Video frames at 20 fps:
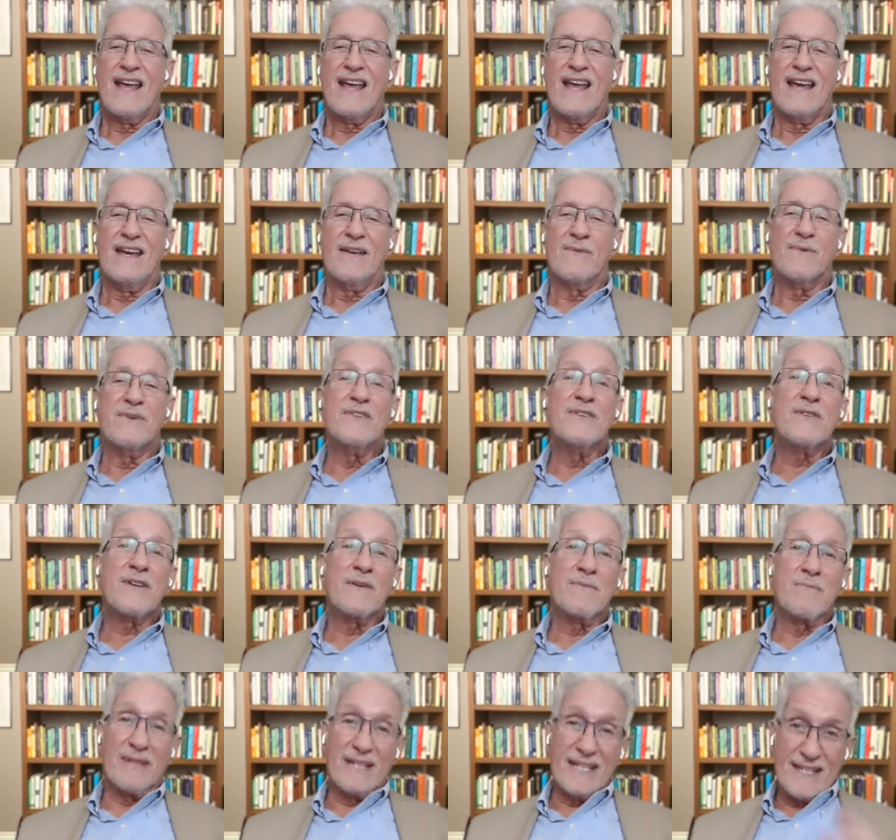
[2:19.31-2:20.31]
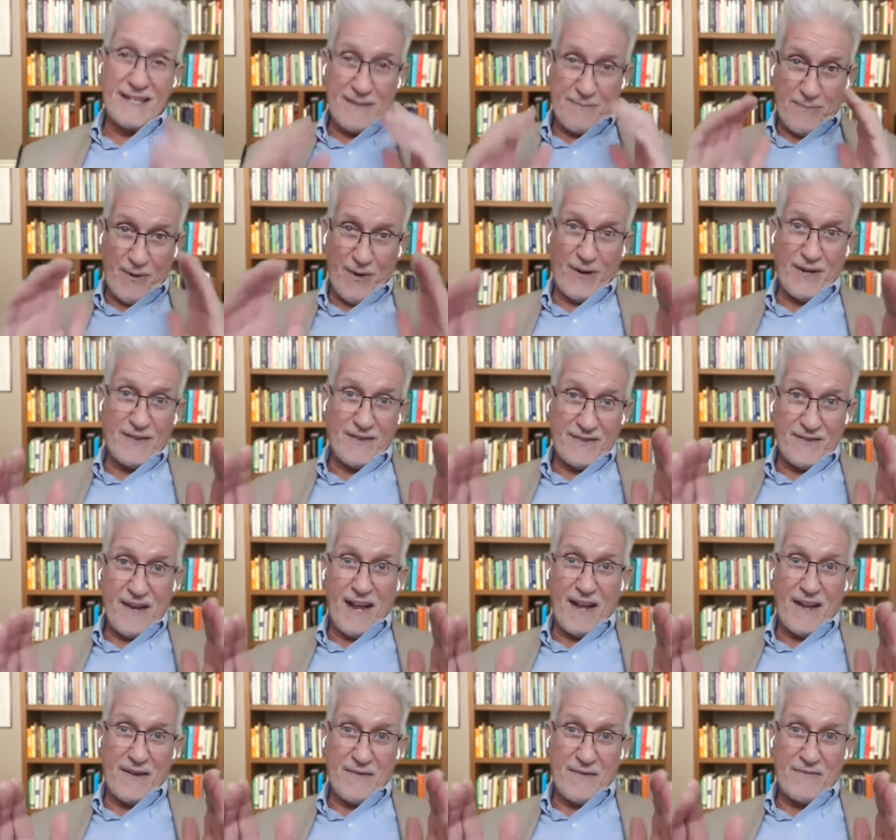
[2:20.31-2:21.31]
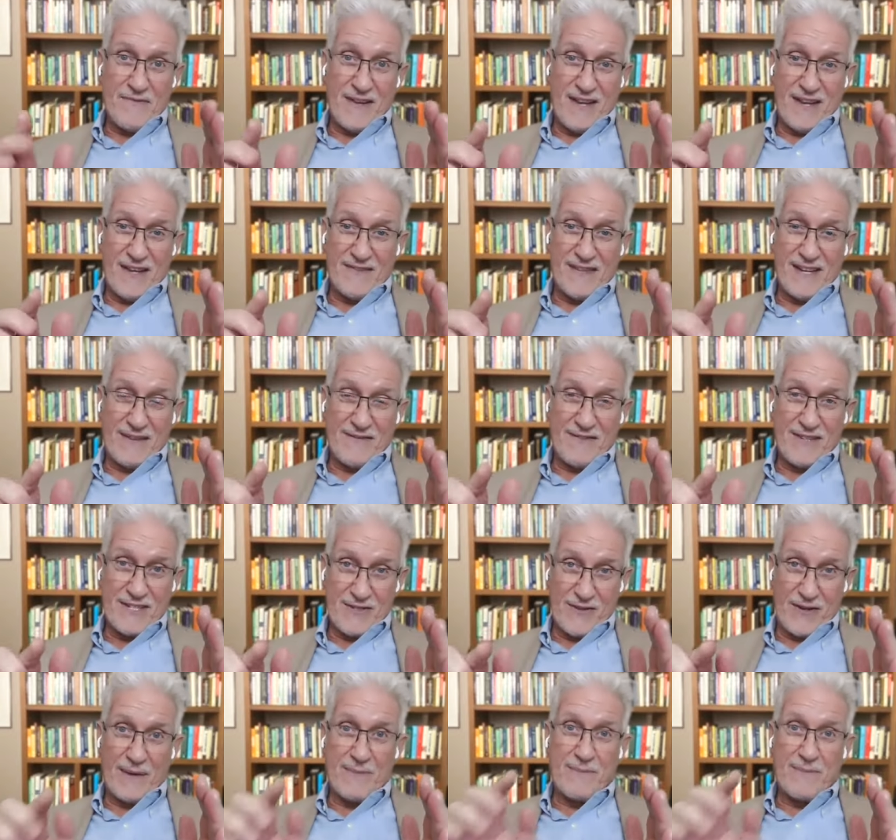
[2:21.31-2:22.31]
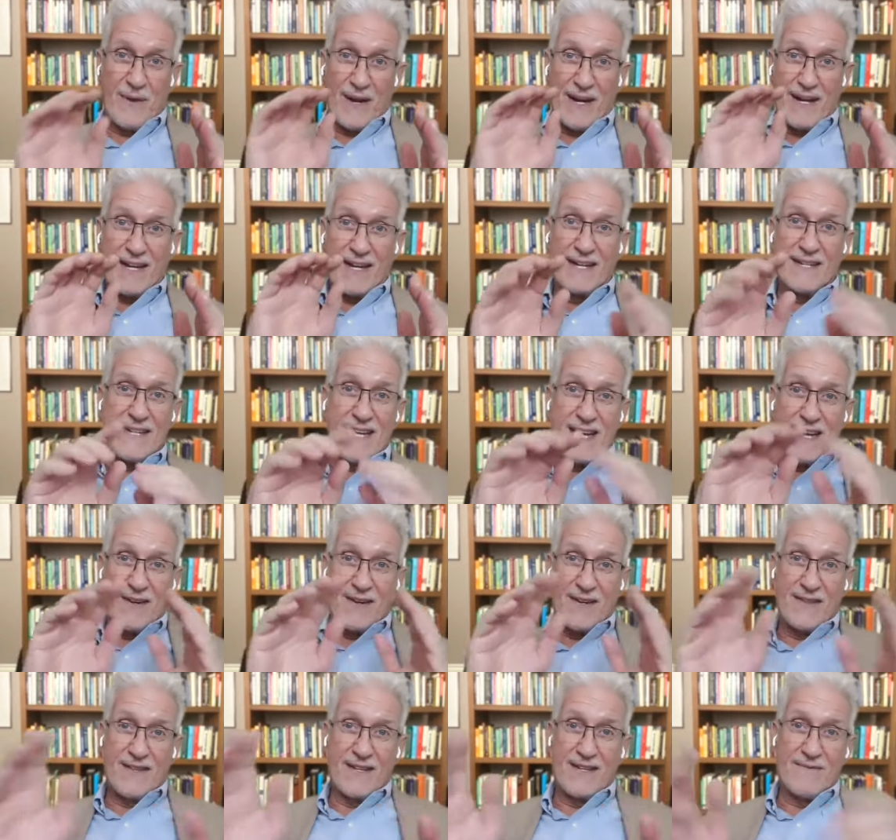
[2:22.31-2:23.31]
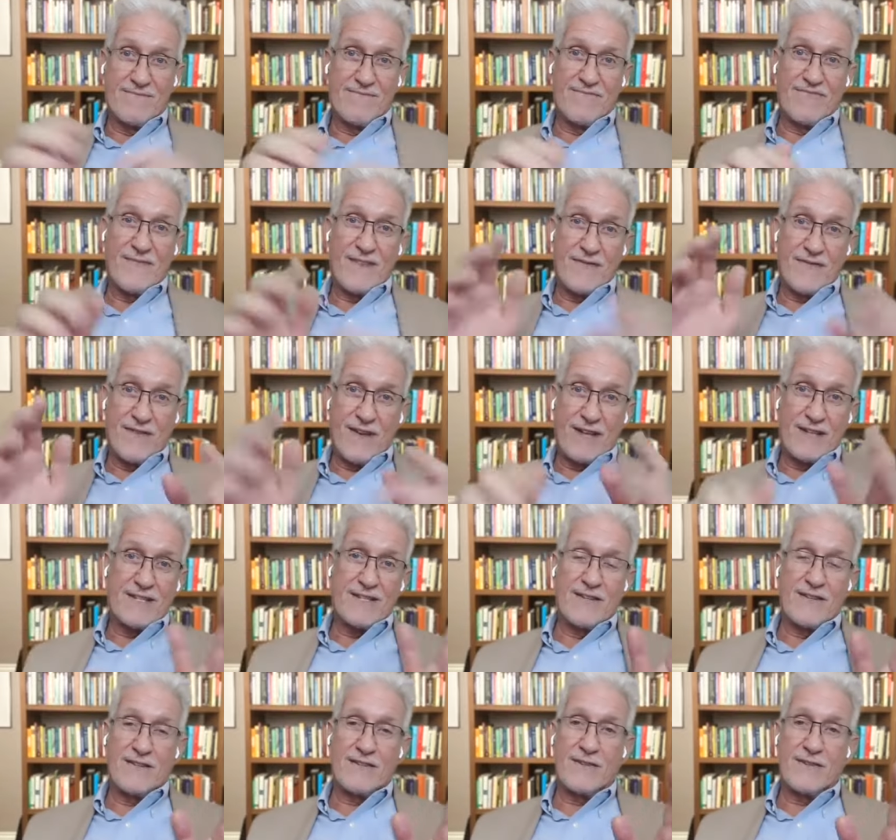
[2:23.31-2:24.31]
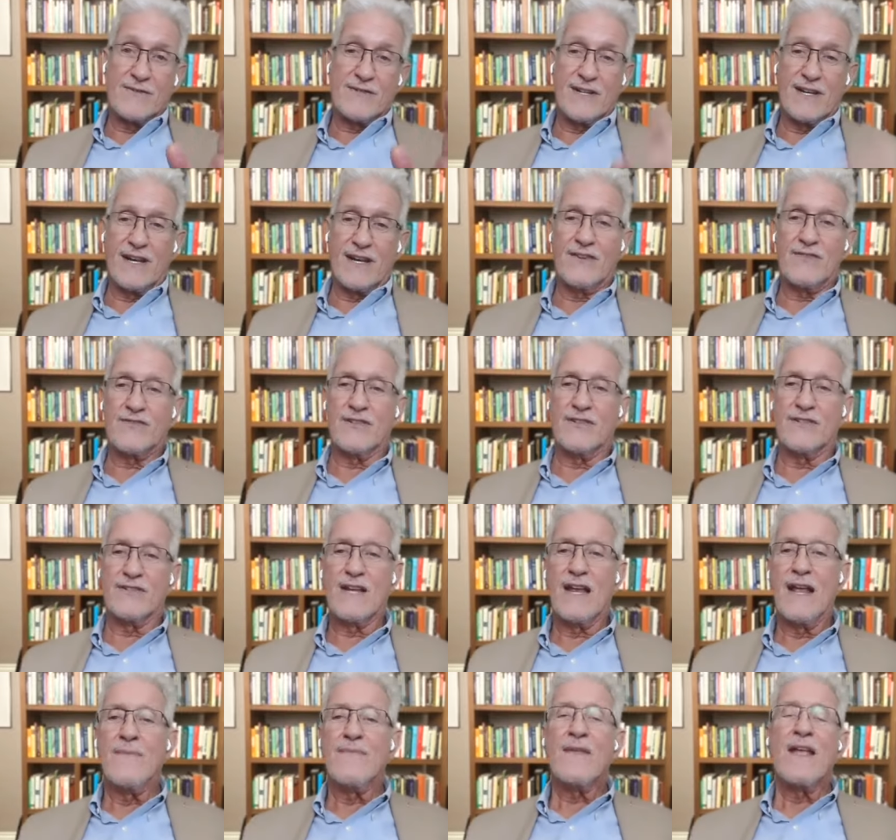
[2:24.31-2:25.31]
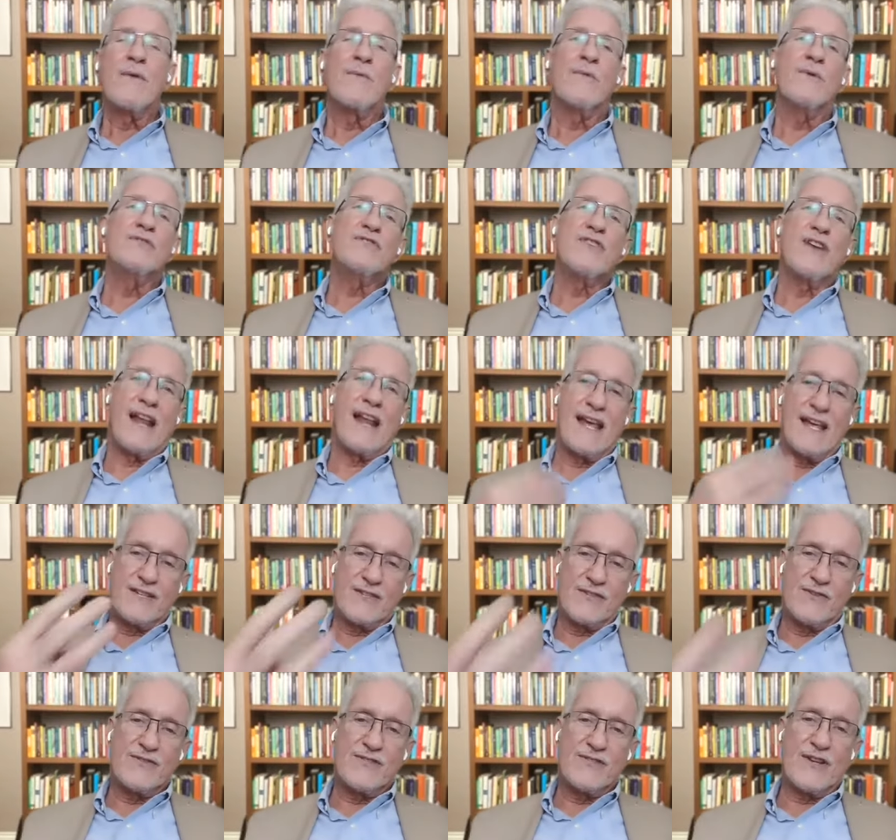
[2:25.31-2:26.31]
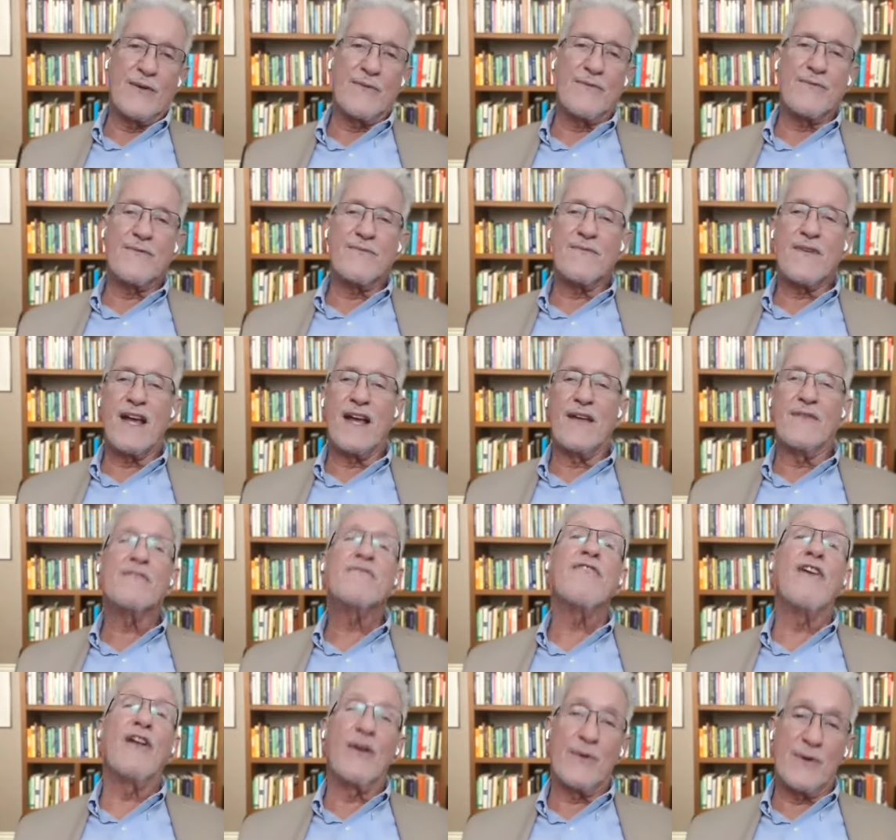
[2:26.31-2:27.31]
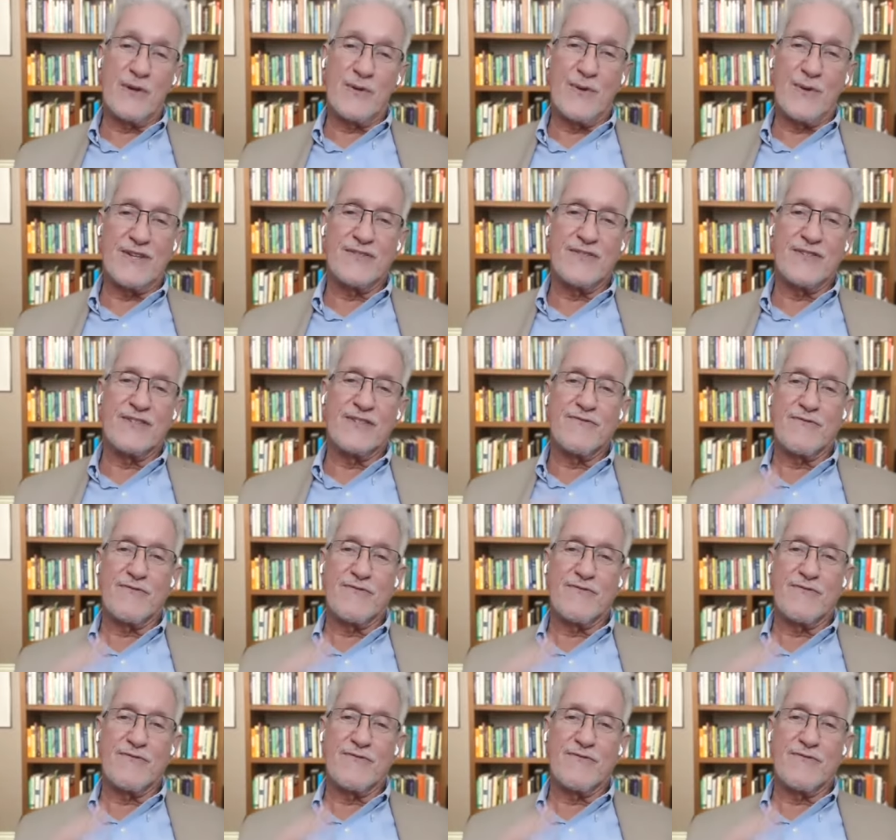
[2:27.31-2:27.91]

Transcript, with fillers: And when you complete the part of uh, that I've described, writing it down and then thoughts and associations, I want you to ask yourself uh, the following questions.